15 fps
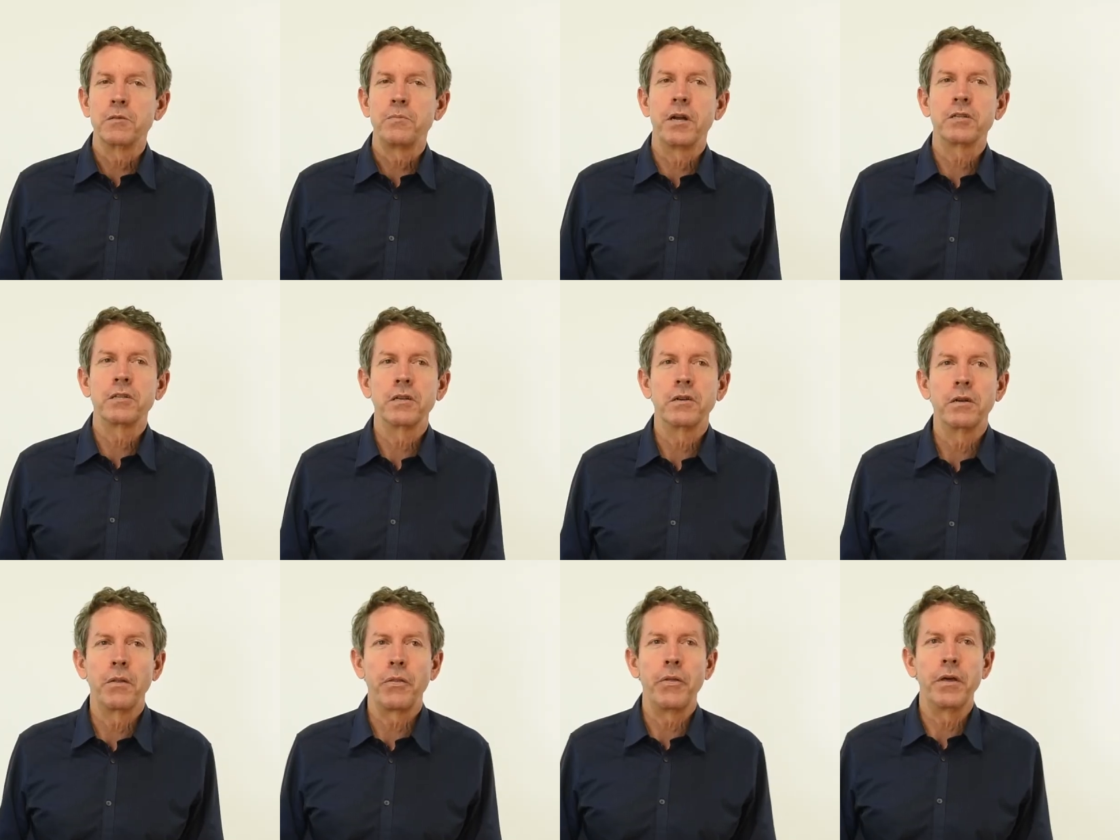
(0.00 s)
especially
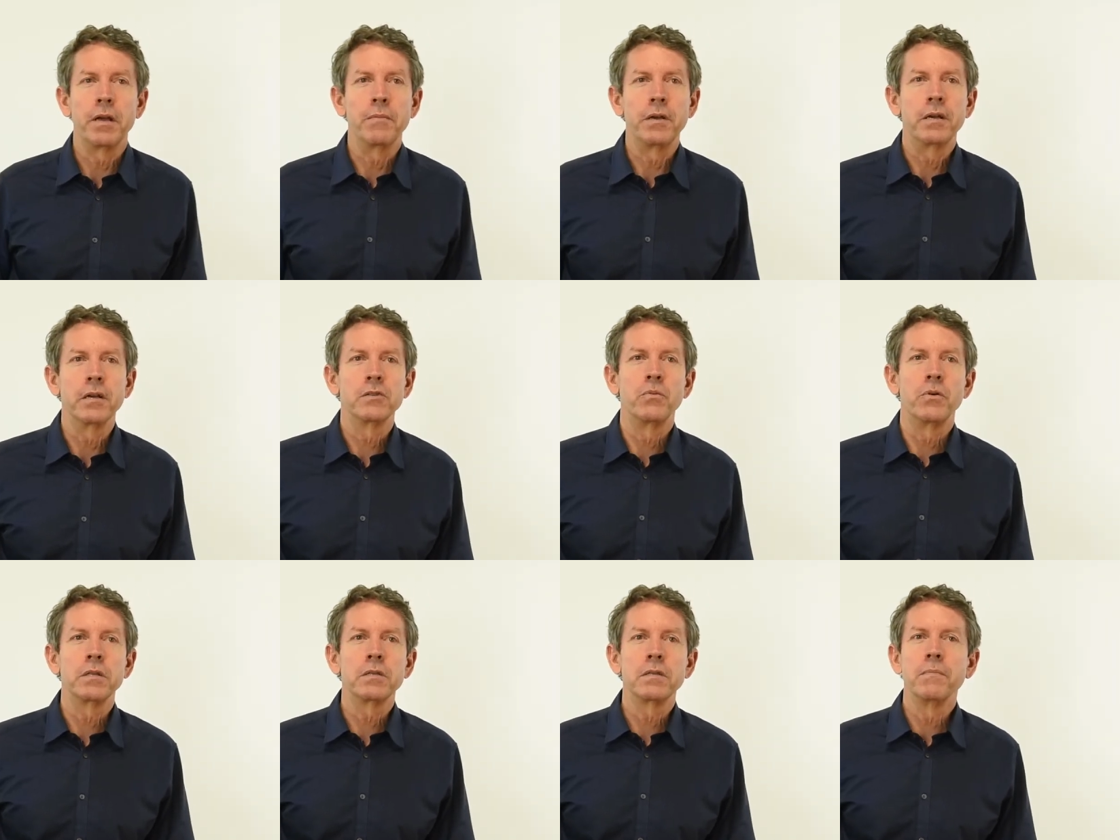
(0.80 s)
good thing because
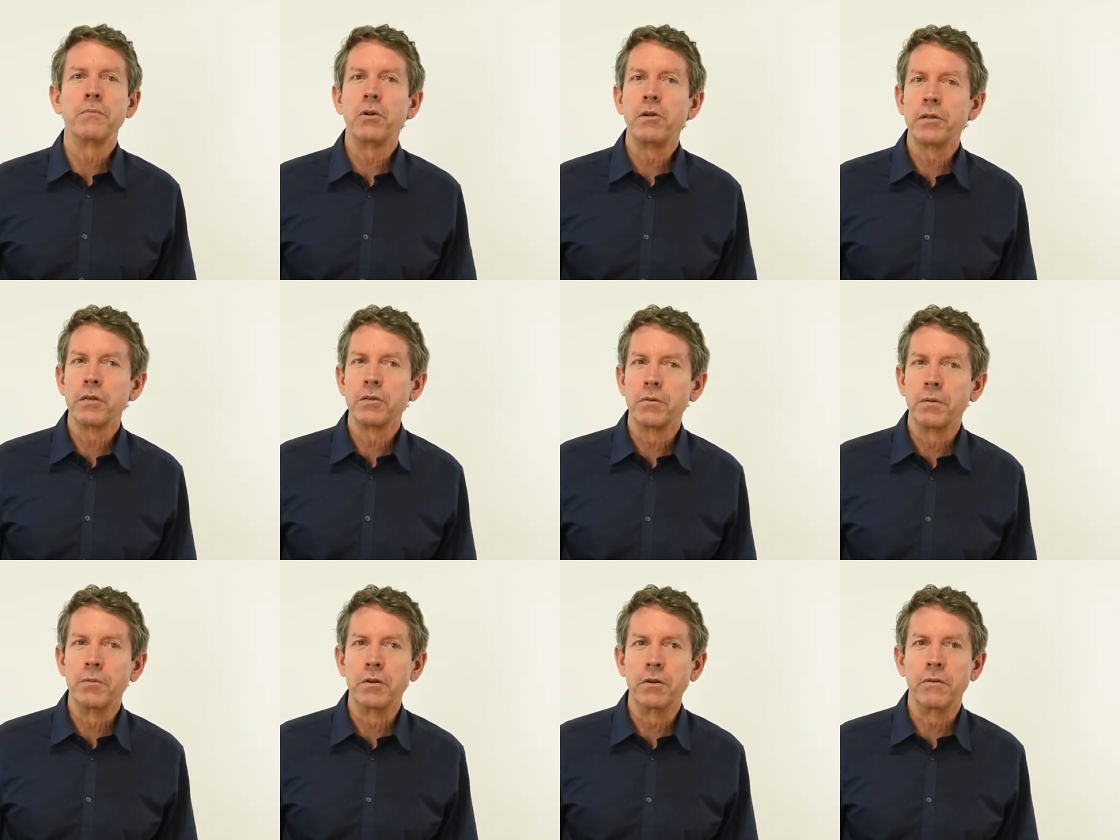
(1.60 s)
once the mold is
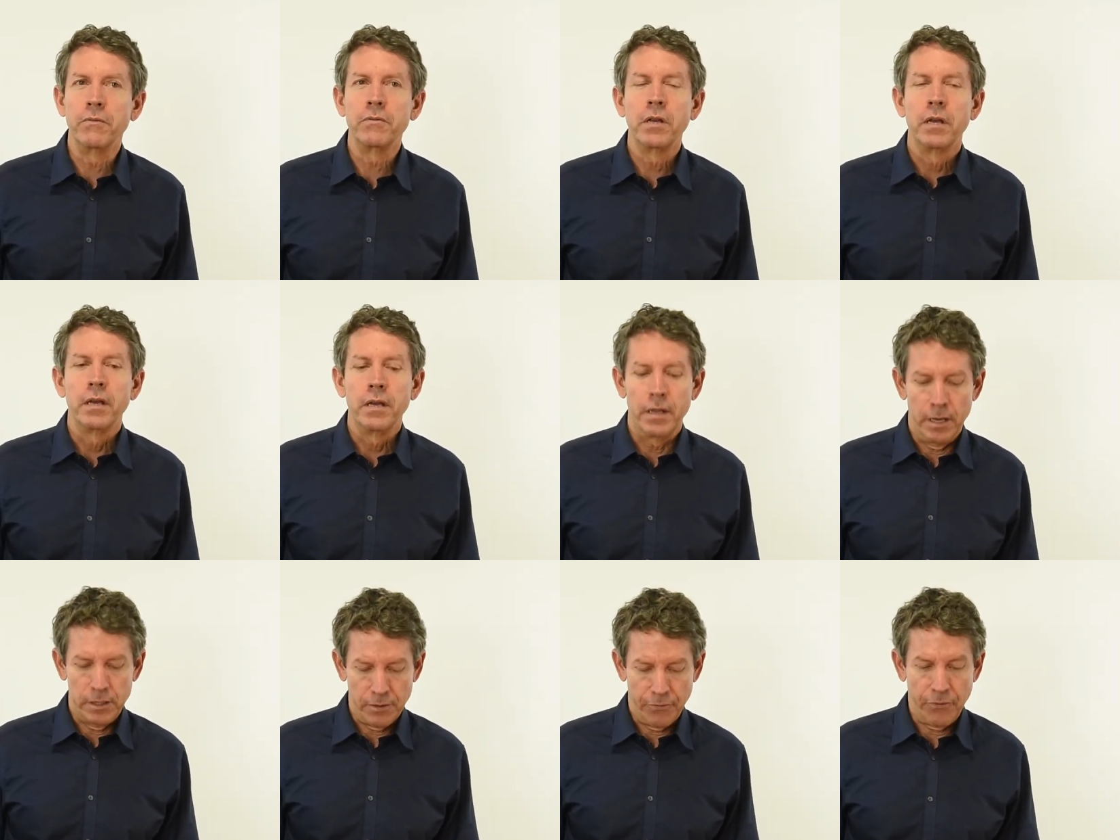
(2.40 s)
removed,
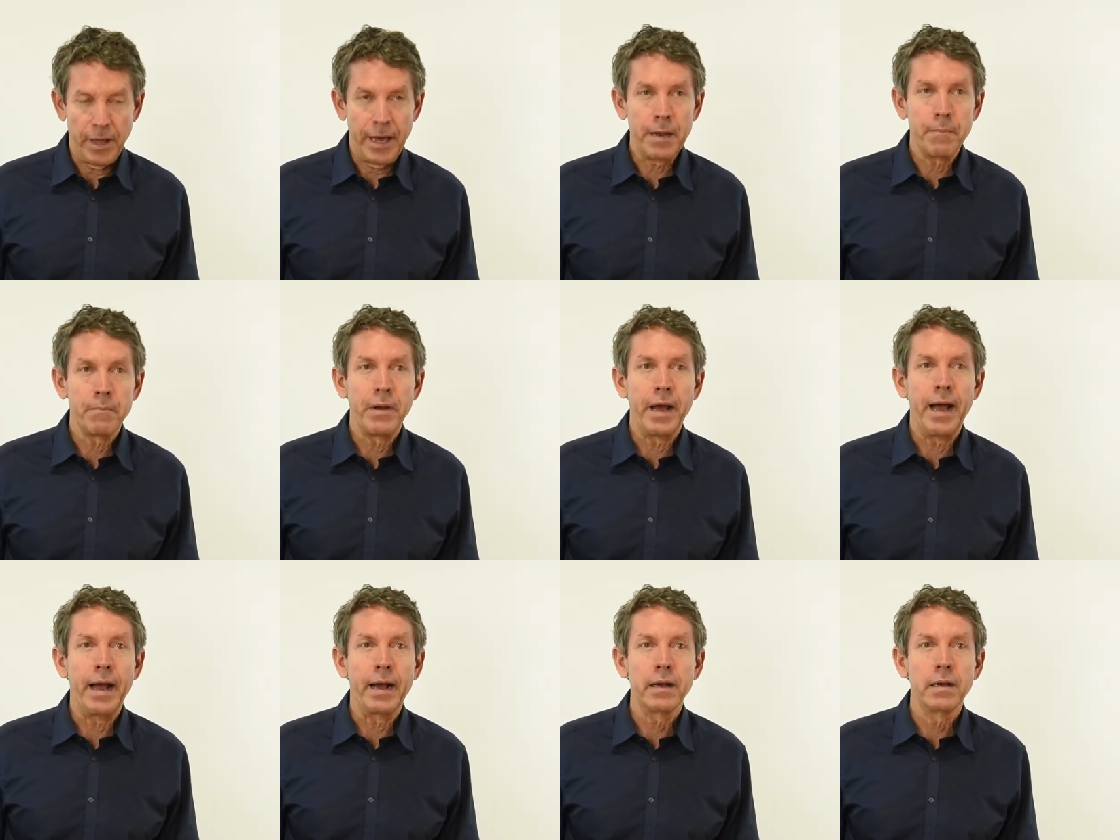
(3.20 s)
it has a flat
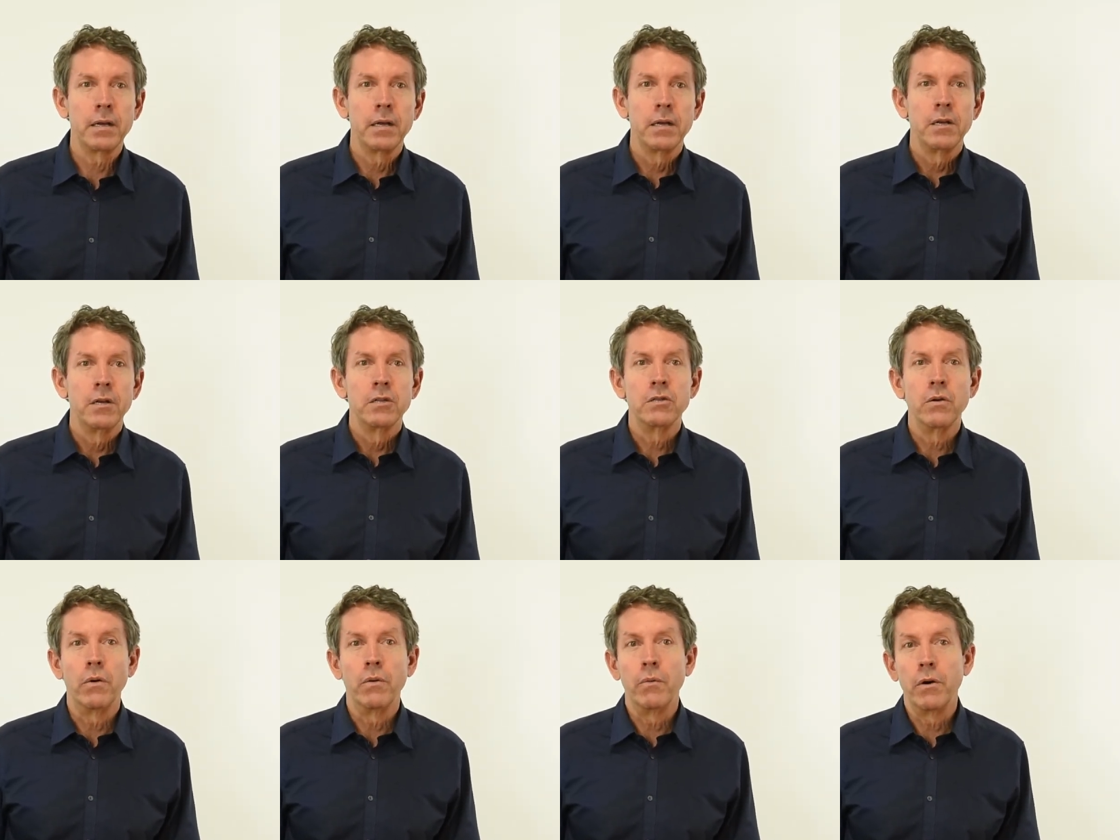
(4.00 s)
back,
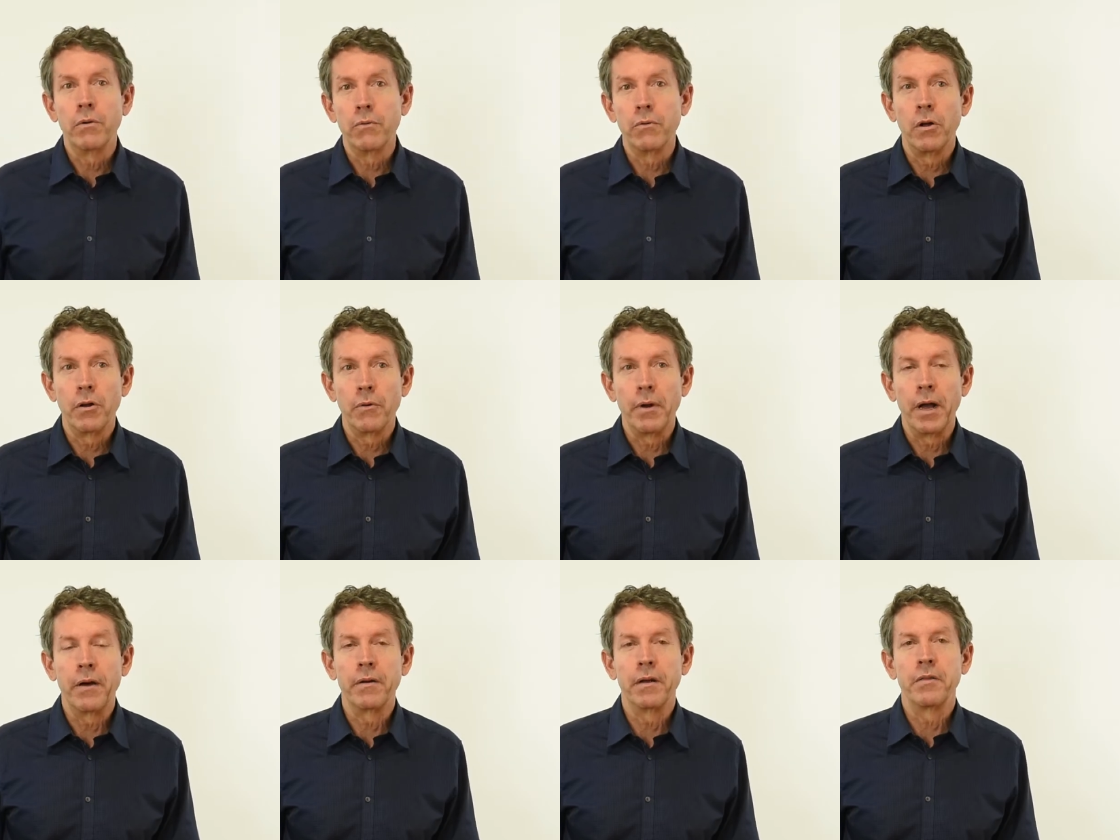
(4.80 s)
so it won't roll
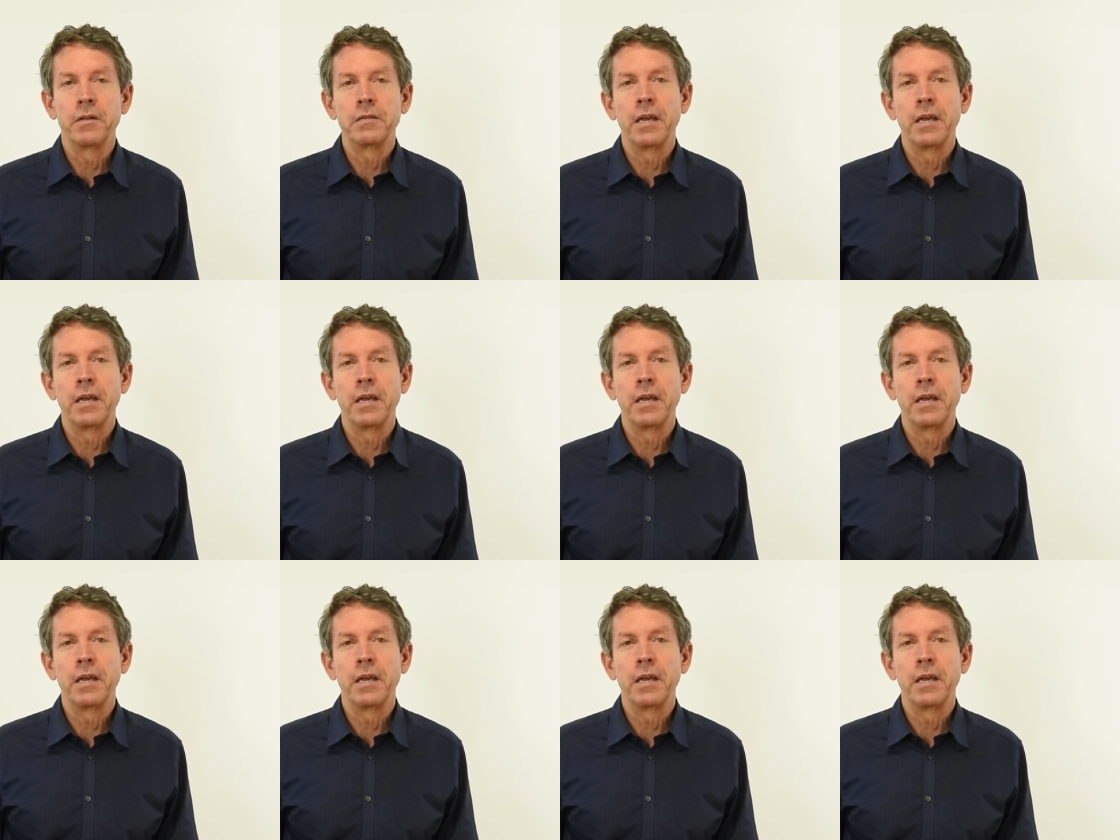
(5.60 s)
around on the